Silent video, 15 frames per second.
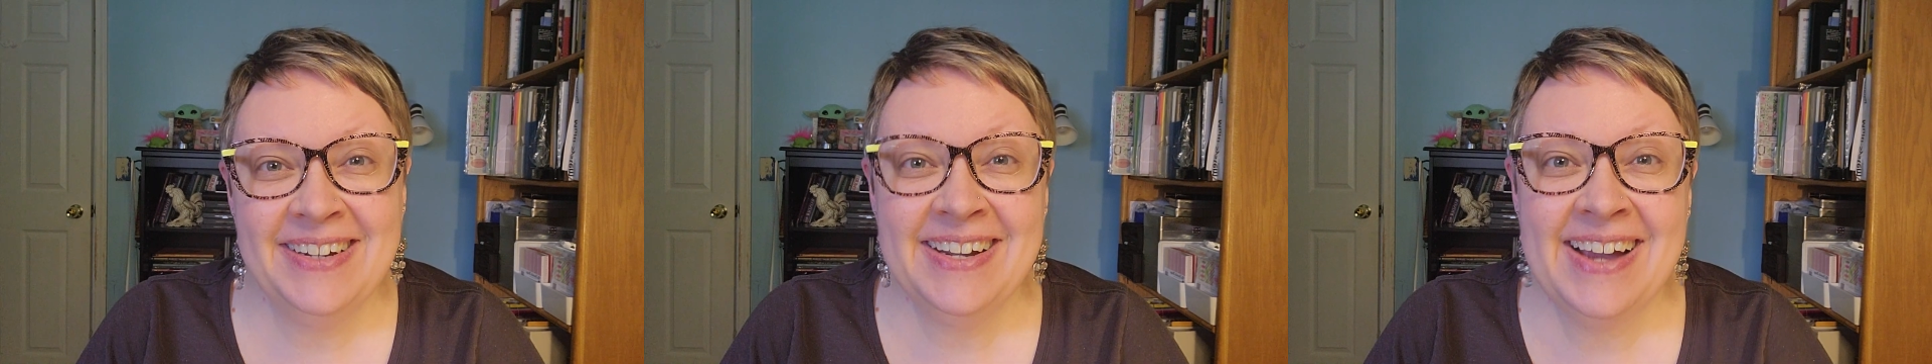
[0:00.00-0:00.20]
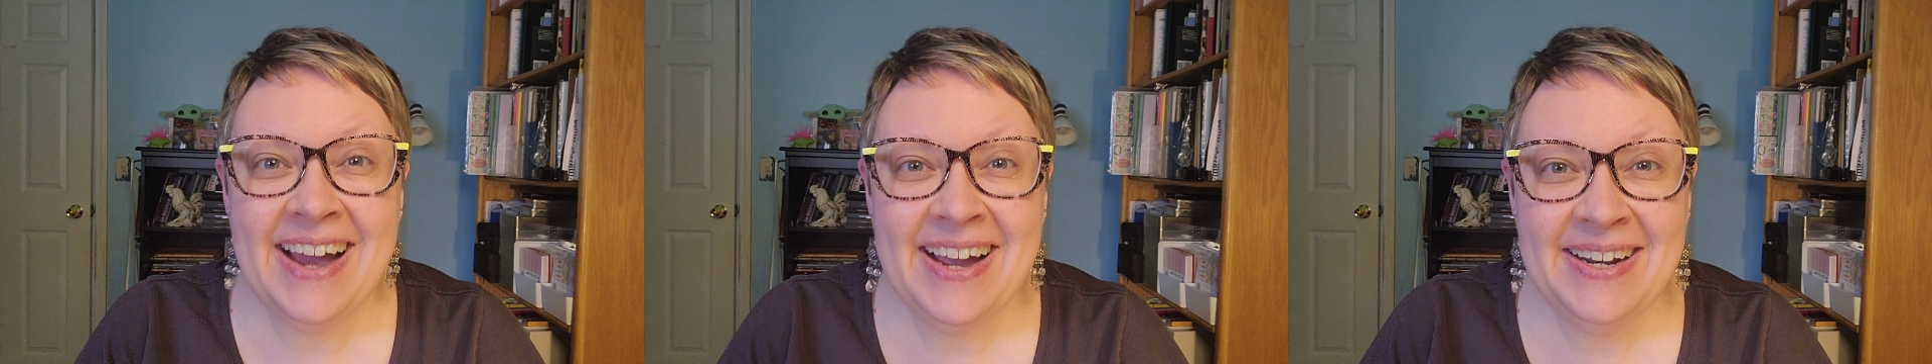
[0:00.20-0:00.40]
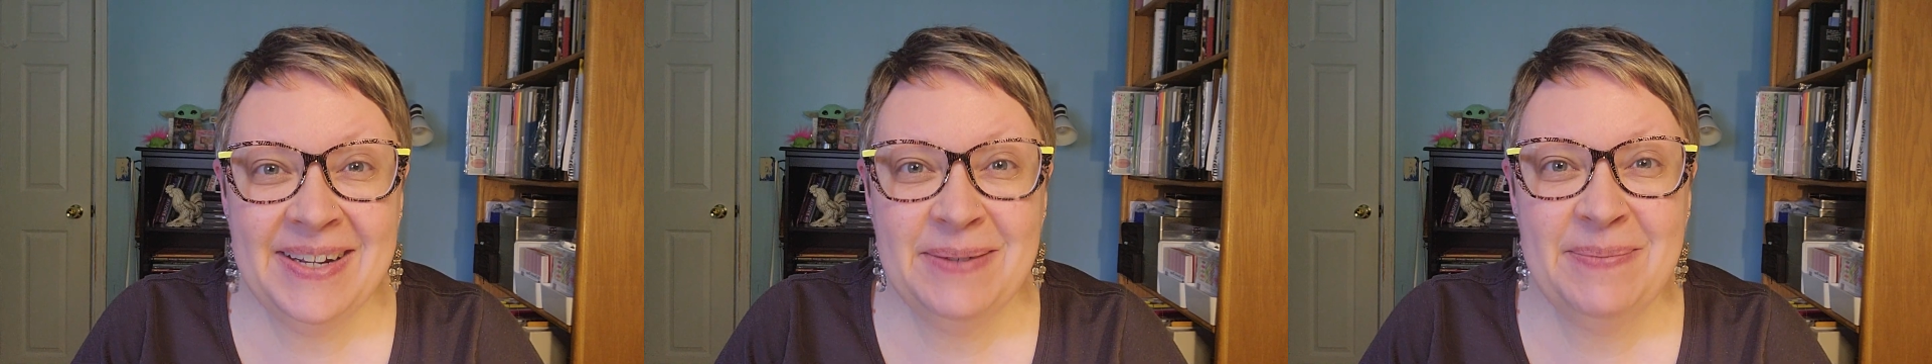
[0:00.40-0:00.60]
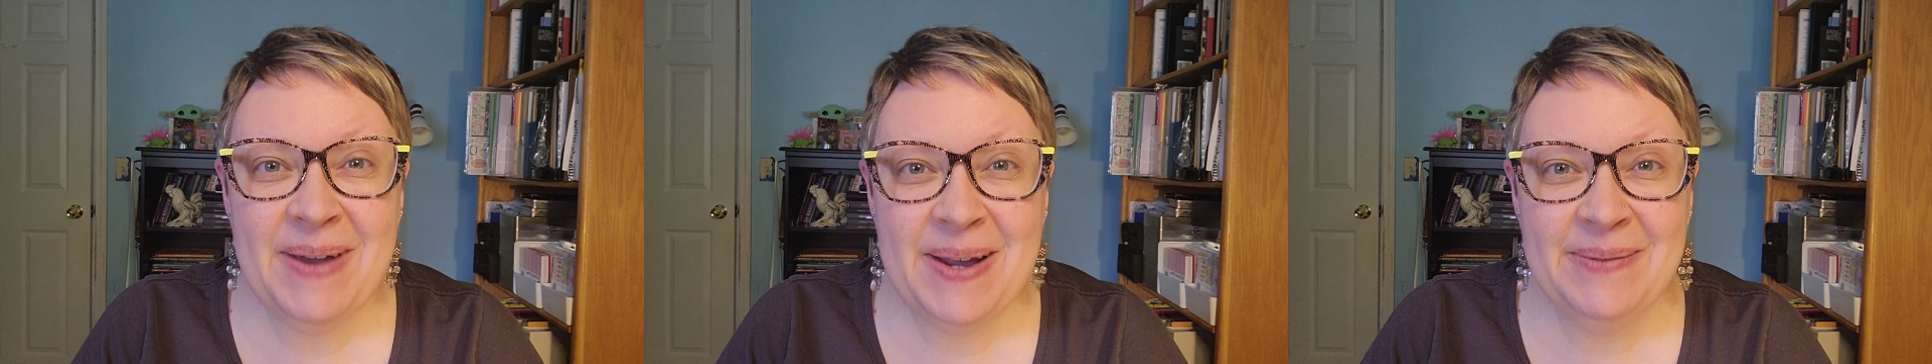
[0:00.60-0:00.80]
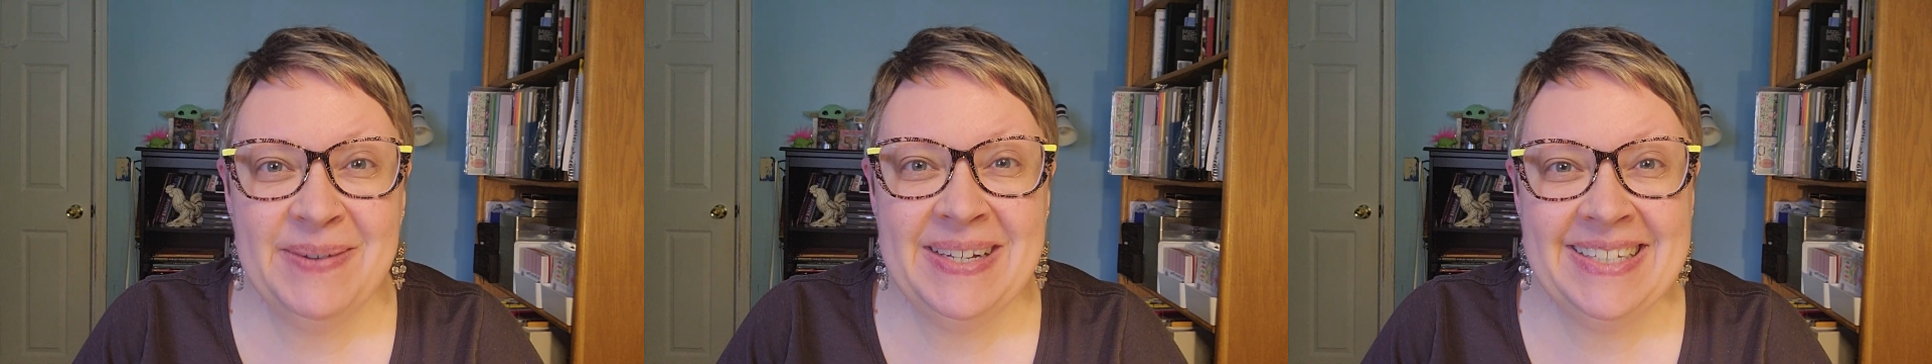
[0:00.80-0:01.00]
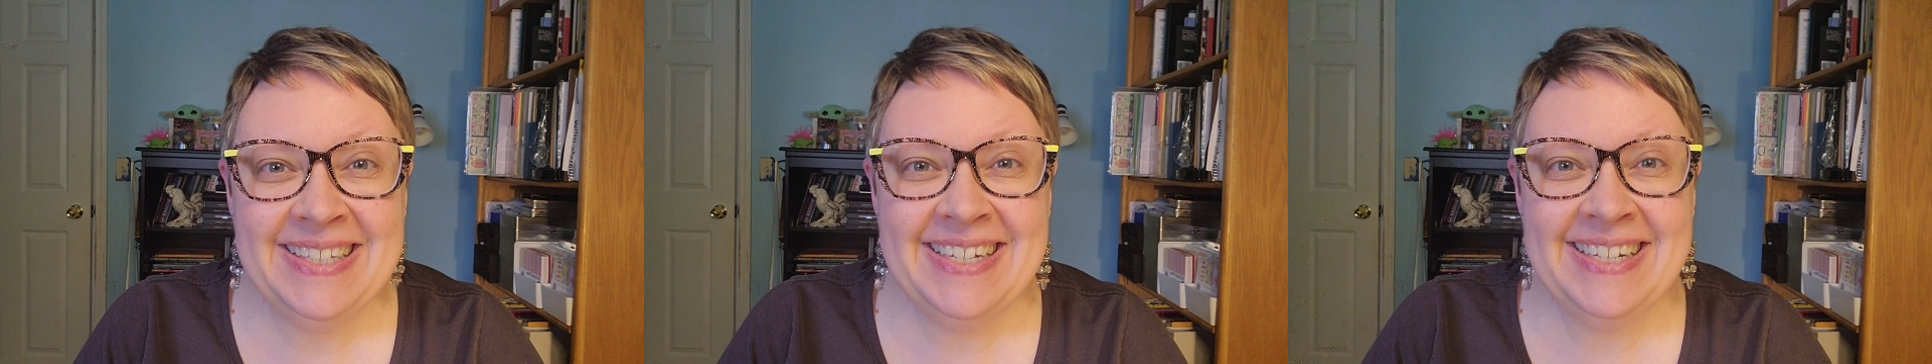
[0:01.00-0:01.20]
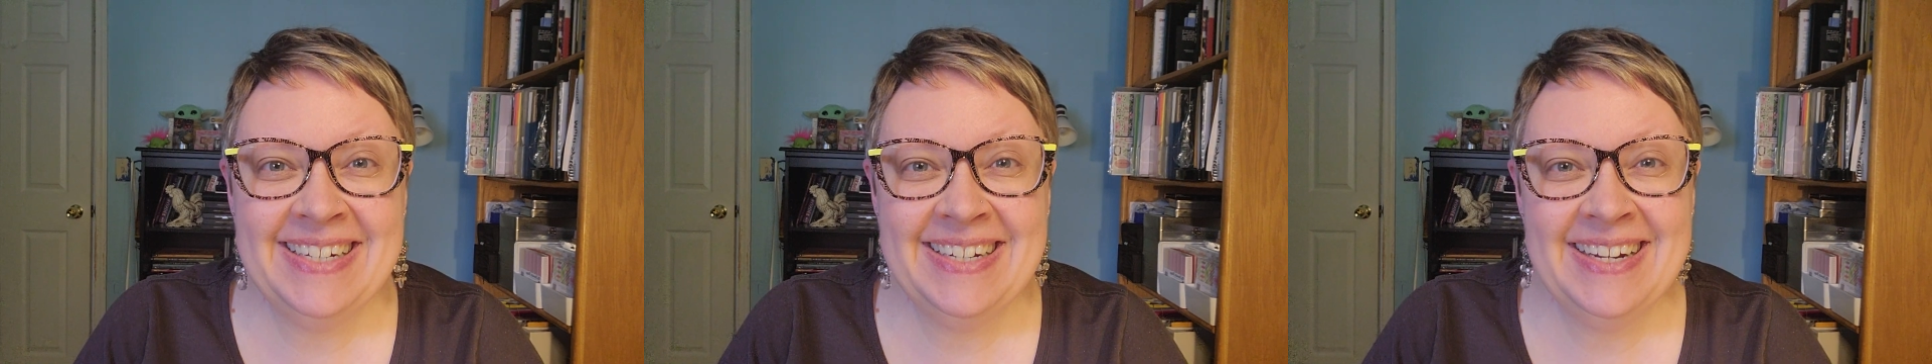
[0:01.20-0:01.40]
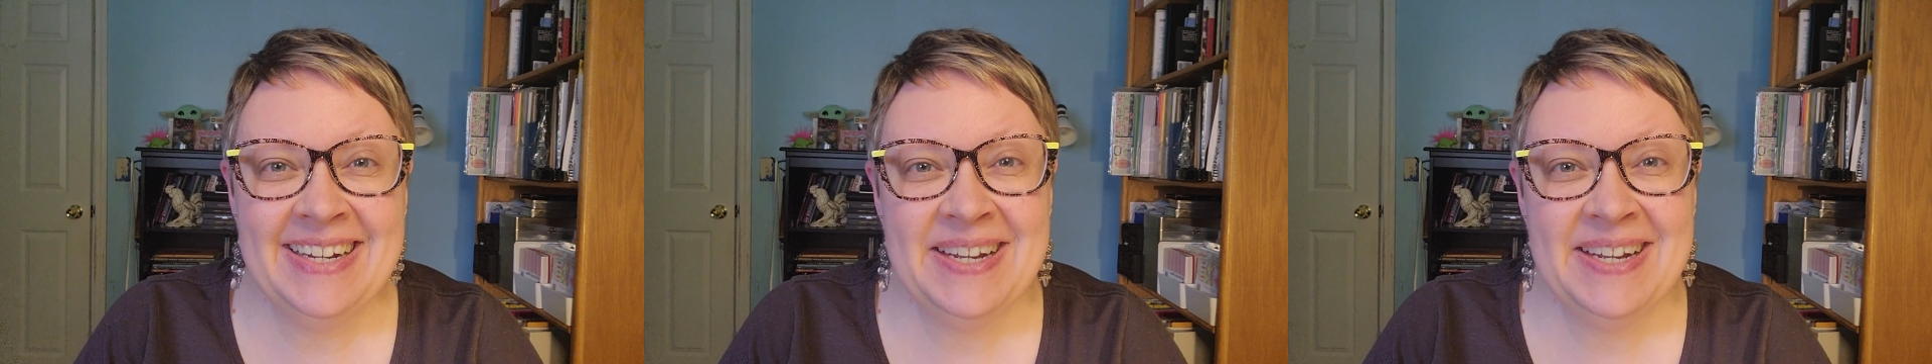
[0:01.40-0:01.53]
guided by reason,